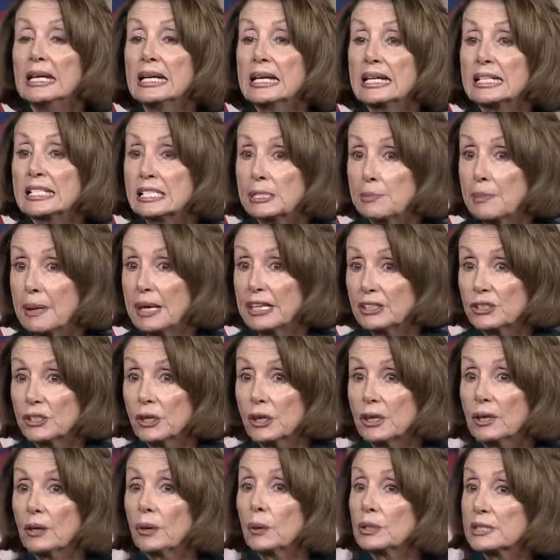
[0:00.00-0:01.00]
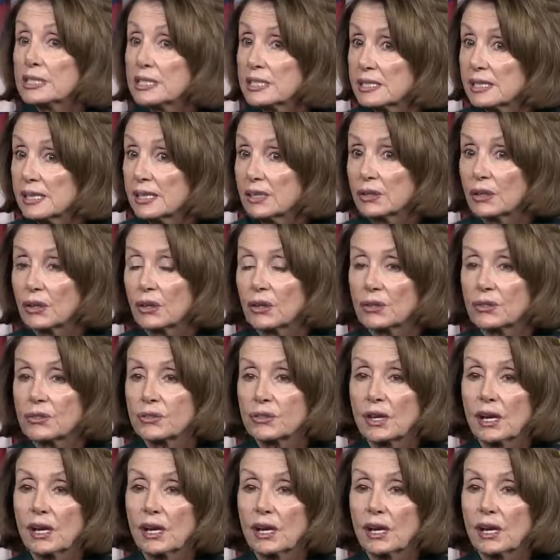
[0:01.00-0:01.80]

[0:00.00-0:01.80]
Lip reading: is spent on seniors.